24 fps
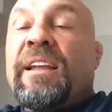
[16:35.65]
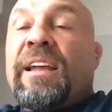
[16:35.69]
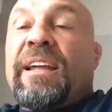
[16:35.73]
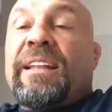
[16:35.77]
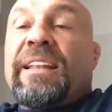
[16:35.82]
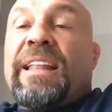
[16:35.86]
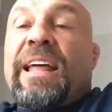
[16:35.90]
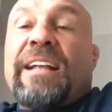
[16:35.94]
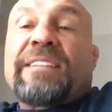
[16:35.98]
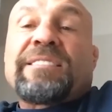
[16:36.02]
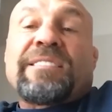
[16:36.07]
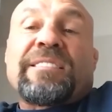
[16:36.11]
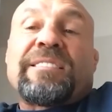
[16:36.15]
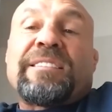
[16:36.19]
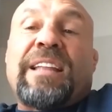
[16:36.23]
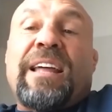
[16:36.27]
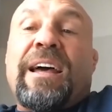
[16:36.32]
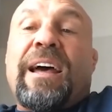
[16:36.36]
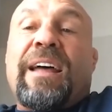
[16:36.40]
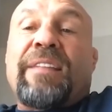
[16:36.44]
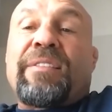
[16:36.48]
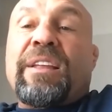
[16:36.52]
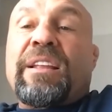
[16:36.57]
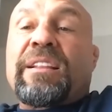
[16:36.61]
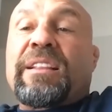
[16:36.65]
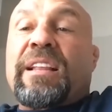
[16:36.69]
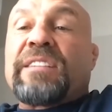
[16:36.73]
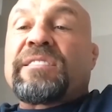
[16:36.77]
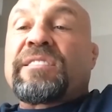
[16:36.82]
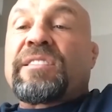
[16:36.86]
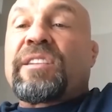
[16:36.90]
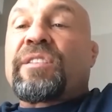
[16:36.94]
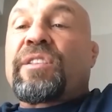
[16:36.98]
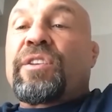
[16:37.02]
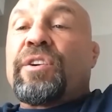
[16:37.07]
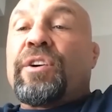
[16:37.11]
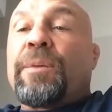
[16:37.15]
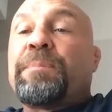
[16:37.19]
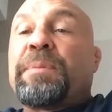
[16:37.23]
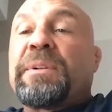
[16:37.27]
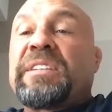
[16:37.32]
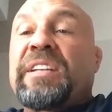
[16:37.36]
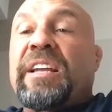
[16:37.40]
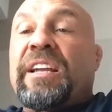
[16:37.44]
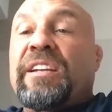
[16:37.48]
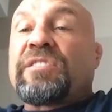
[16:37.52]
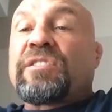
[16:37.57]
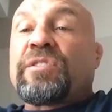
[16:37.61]
And that's, I think that's a third
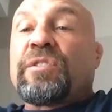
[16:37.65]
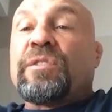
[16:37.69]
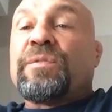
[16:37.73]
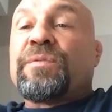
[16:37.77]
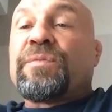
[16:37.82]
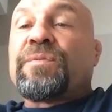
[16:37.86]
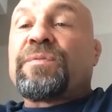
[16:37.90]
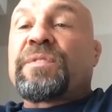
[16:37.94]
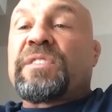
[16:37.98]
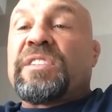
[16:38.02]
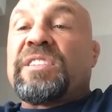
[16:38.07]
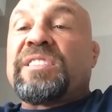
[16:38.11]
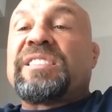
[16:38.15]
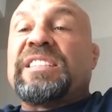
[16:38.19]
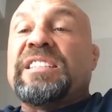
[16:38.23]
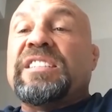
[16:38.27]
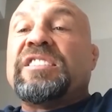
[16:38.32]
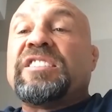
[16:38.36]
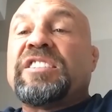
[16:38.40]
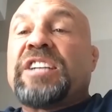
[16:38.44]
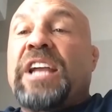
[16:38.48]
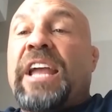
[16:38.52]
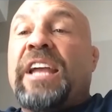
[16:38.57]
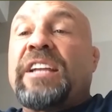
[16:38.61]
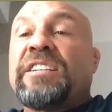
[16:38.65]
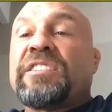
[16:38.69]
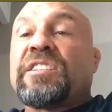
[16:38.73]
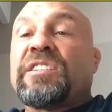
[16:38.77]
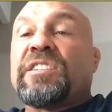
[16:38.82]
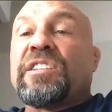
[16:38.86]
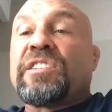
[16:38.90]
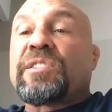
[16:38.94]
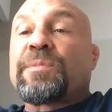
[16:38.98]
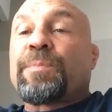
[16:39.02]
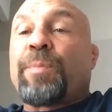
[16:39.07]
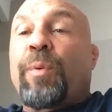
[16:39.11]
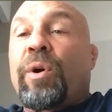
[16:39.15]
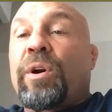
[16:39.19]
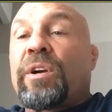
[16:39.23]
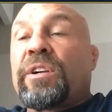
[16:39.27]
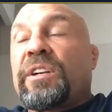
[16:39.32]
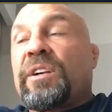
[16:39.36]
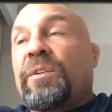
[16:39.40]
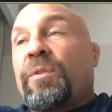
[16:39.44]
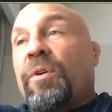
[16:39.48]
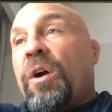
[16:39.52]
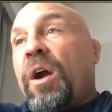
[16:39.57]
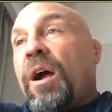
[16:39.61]
potential to see change in the
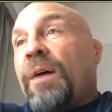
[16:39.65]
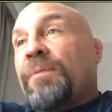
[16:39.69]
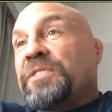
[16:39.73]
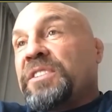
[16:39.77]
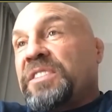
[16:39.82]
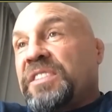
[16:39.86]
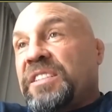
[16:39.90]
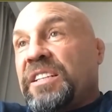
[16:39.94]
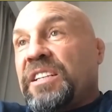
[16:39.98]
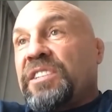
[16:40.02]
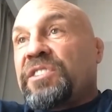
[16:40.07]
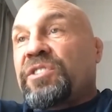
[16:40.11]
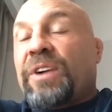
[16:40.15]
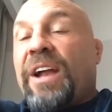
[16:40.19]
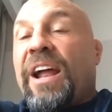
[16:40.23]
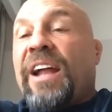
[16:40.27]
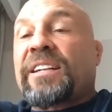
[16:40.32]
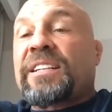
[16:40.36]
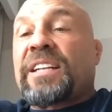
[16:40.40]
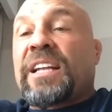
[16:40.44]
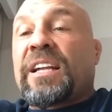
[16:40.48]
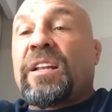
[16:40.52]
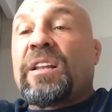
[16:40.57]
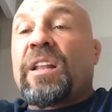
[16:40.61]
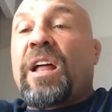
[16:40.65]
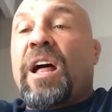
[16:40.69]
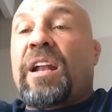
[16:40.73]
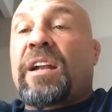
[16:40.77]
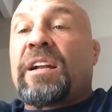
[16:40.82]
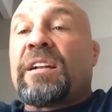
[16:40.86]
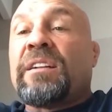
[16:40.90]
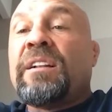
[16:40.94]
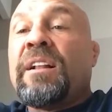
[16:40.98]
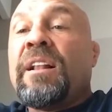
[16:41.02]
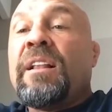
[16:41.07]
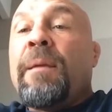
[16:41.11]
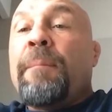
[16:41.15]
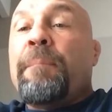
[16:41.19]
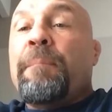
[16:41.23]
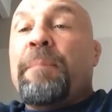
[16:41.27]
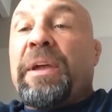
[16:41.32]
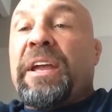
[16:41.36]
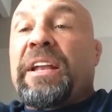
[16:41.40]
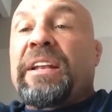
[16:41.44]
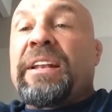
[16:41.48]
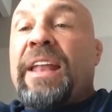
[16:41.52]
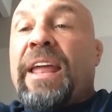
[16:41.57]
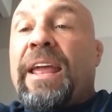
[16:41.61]
sport. We're obviously attracting a lot of
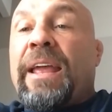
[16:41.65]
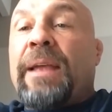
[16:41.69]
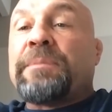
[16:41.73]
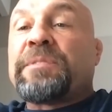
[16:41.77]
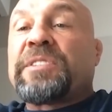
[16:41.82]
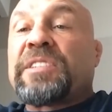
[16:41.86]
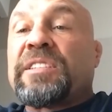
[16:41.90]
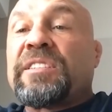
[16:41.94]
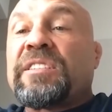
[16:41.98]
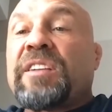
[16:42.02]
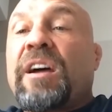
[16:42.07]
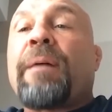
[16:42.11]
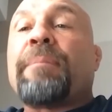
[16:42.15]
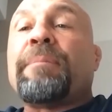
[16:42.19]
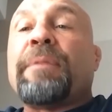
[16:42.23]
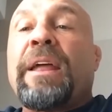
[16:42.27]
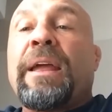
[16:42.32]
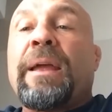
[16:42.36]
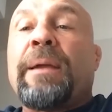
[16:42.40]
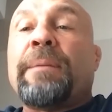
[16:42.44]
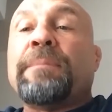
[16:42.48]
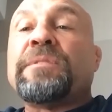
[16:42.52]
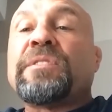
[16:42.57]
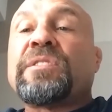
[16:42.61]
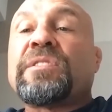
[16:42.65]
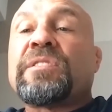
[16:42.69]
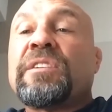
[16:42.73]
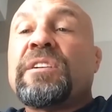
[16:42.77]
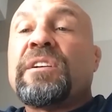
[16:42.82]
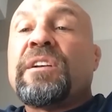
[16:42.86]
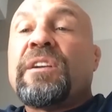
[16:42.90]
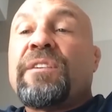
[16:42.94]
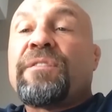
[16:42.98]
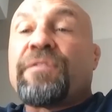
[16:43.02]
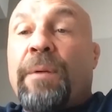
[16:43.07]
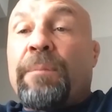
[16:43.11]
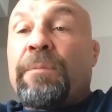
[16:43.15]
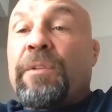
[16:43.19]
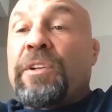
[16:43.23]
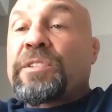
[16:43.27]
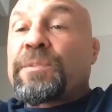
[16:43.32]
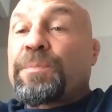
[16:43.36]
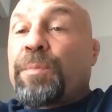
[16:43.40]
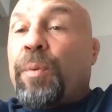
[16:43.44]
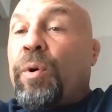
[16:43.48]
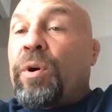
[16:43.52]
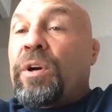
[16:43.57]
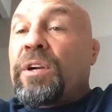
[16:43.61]
big names and top names from the
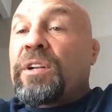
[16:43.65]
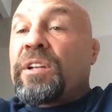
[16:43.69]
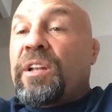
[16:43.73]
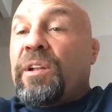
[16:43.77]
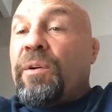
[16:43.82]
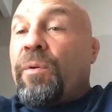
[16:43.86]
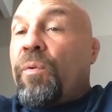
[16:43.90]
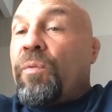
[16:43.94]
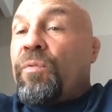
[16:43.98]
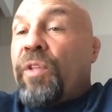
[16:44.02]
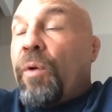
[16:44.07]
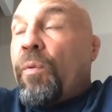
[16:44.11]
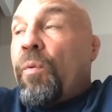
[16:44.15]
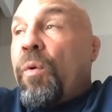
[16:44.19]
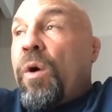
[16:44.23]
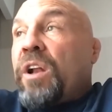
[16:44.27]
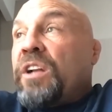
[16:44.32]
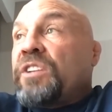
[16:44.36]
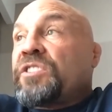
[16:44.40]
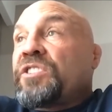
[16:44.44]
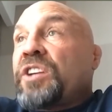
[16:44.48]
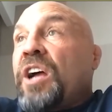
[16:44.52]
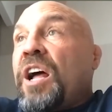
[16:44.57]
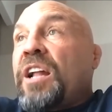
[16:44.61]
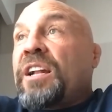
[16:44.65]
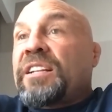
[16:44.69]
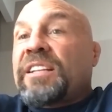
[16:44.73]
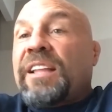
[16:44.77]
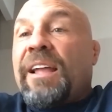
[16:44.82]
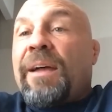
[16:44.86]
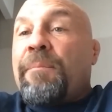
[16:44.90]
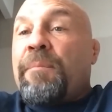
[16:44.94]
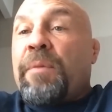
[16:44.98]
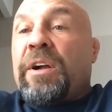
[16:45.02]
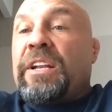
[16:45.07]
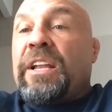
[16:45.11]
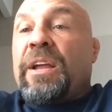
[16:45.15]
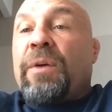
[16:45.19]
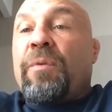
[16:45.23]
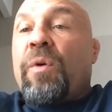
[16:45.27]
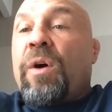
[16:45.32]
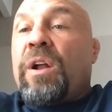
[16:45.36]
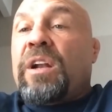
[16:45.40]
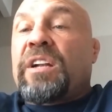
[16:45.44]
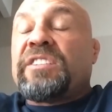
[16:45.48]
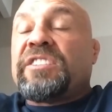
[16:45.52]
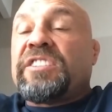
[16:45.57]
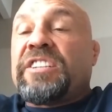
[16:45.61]
sport that, that want a shot at that money and
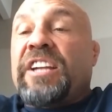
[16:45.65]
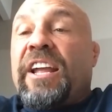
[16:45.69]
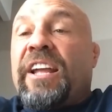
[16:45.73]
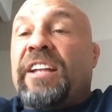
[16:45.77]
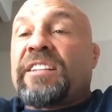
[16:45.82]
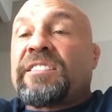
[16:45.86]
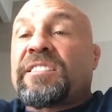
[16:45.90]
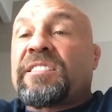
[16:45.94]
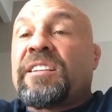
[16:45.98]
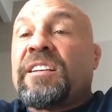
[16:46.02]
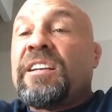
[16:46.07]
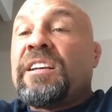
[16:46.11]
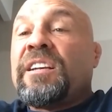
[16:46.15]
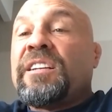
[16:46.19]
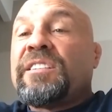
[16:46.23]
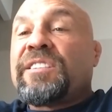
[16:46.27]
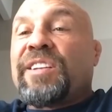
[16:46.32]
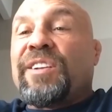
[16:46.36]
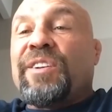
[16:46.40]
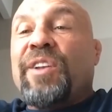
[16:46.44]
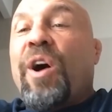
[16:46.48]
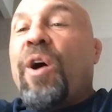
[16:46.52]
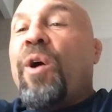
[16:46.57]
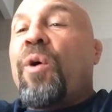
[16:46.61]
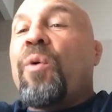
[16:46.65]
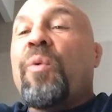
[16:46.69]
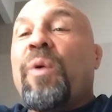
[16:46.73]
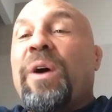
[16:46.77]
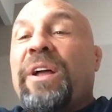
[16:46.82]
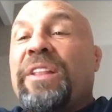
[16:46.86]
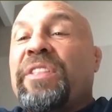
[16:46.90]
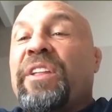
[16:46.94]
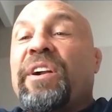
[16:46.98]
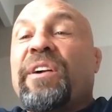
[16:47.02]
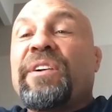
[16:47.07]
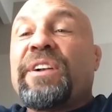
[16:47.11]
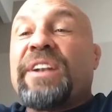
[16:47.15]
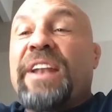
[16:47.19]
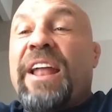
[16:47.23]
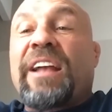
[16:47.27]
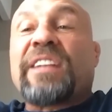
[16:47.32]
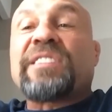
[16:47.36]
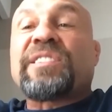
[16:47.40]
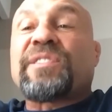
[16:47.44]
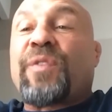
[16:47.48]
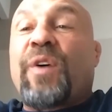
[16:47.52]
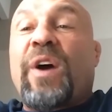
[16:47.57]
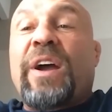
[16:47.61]
want a chance to know when their
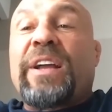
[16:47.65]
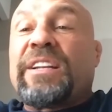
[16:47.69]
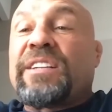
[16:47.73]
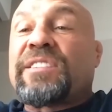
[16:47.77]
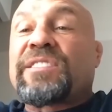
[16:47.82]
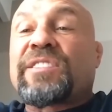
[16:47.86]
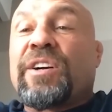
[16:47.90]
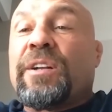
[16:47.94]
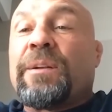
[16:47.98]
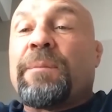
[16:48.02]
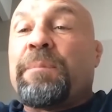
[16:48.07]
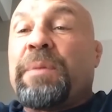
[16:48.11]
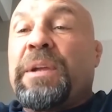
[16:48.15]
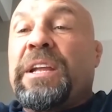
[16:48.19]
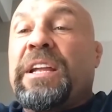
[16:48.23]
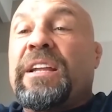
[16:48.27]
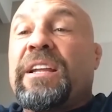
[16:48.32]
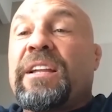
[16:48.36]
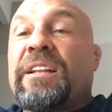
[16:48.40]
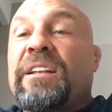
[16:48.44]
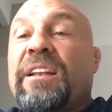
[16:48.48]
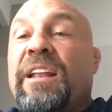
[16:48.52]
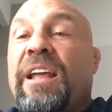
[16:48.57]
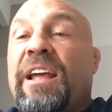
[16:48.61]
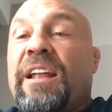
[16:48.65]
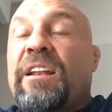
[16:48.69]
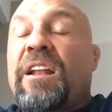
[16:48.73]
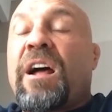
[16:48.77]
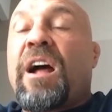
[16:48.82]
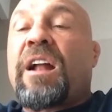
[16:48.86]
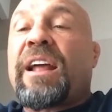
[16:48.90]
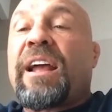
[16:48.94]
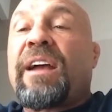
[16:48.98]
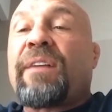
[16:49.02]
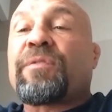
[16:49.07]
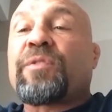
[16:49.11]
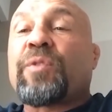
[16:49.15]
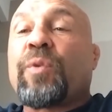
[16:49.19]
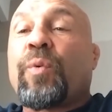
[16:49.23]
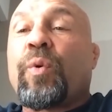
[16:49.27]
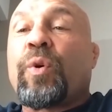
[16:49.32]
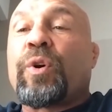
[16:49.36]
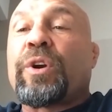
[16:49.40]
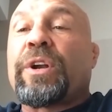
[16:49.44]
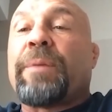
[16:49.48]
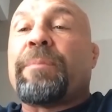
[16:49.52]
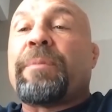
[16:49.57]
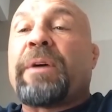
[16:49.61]
next fight is going to be and, and not have to
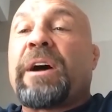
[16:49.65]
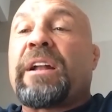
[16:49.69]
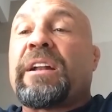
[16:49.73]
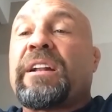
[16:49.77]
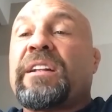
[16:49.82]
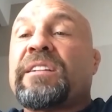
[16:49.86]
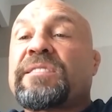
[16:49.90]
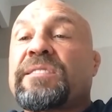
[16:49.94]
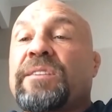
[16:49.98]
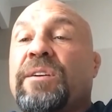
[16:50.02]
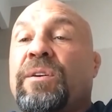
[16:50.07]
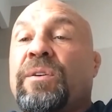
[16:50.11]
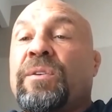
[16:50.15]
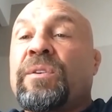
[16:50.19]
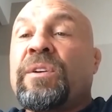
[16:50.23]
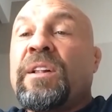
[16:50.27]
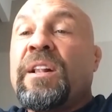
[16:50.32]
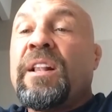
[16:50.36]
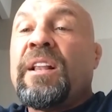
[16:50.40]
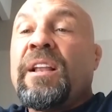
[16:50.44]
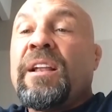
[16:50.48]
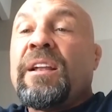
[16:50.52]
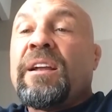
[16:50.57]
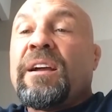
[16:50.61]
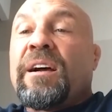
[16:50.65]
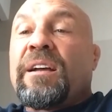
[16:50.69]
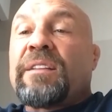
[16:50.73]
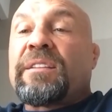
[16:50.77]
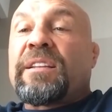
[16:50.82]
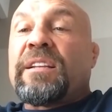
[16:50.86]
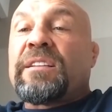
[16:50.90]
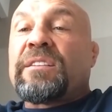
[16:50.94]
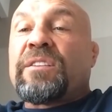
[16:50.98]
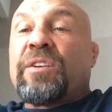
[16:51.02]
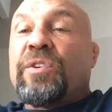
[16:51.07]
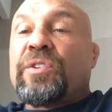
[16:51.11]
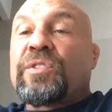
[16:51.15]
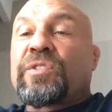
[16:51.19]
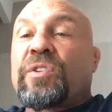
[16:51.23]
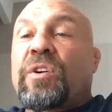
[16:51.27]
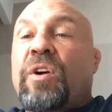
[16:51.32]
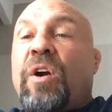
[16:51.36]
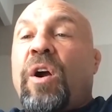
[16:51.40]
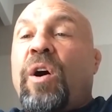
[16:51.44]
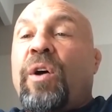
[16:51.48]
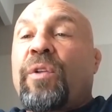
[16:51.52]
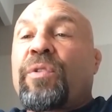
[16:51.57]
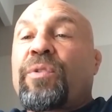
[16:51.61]
worry about it. So I think those
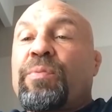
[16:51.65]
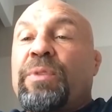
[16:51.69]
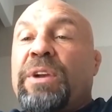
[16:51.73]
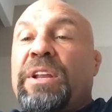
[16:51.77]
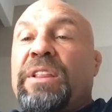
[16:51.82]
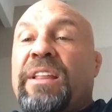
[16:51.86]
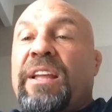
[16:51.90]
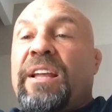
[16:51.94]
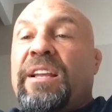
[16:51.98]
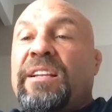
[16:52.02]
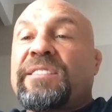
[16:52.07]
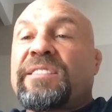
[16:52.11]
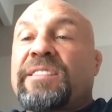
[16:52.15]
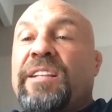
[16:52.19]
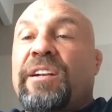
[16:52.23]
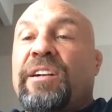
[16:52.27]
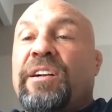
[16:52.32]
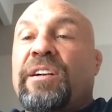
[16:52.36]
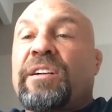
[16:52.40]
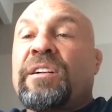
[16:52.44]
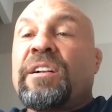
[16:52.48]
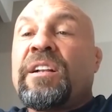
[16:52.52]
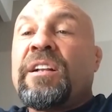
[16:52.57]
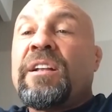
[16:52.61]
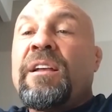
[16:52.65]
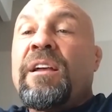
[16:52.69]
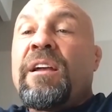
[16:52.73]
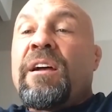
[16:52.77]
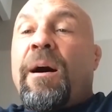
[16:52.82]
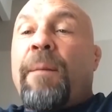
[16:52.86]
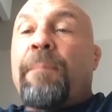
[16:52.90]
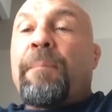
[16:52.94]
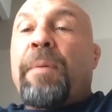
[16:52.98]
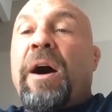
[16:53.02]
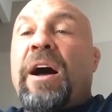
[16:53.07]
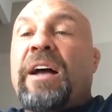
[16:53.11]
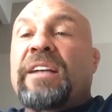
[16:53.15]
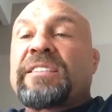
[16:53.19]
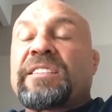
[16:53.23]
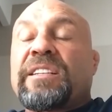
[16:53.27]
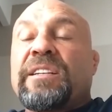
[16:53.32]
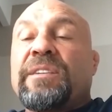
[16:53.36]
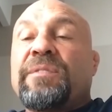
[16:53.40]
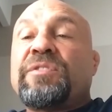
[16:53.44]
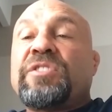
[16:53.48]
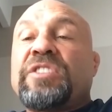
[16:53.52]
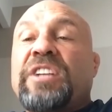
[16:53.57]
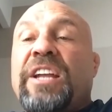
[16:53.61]
are all three things that are a
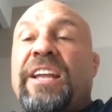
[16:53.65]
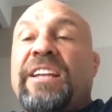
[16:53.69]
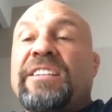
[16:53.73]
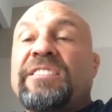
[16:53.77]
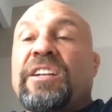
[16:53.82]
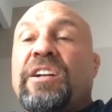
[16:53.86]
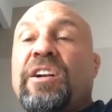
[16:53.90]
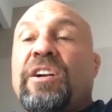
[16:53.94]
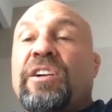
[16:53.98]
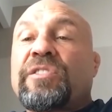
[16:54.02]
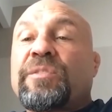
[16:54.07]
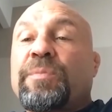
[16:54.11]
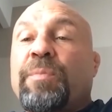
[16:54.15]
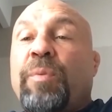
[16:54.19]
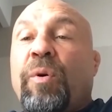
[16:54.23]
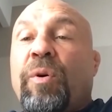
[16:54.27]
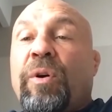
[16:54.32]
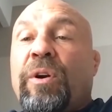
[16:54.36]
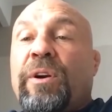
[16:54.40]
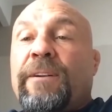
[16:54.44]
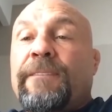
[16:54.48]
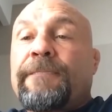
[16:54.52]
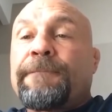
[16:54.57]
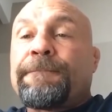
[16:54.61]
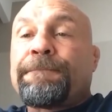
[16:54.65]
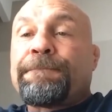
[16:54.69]
positive change in our sport.